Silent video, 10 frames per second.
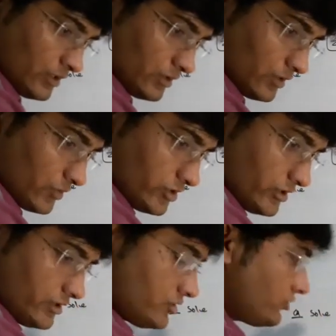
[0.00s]
The question
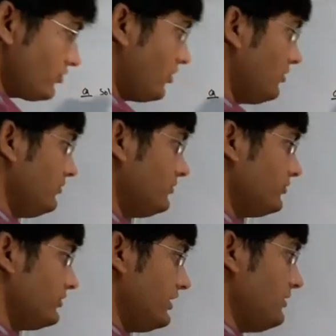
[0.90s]
is solve
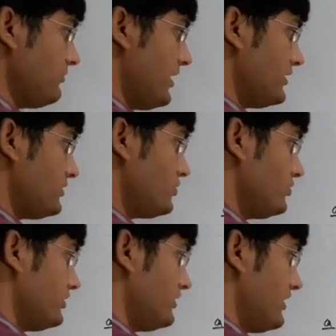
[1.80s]
d minus
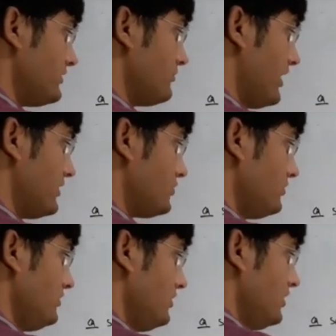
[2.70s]
2d dash minus
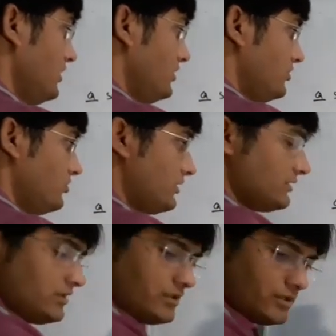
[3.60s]
1. You can
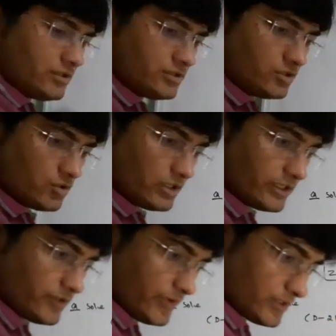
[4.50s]
see that this is your
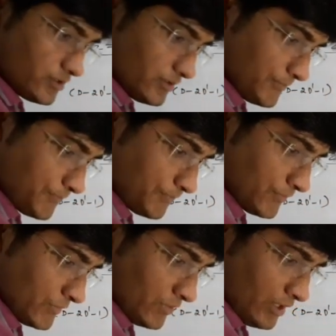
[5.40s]
linear factor,
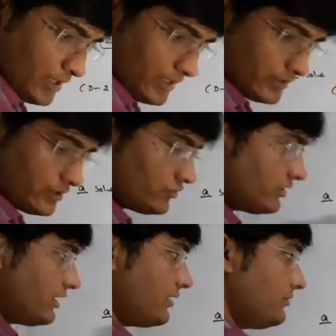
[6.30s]
and then we
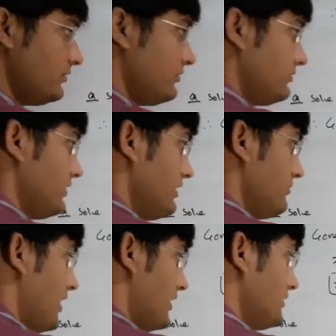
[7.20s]
have d
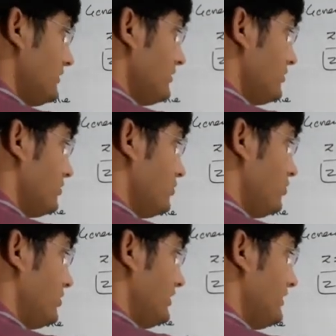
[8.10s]
minus
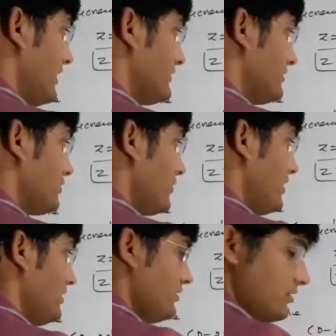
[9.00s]
2d dash
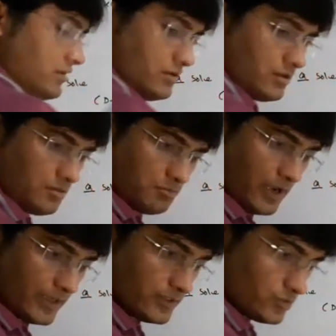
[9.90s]
square
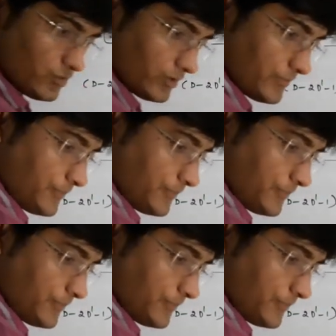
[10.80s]
minus 1.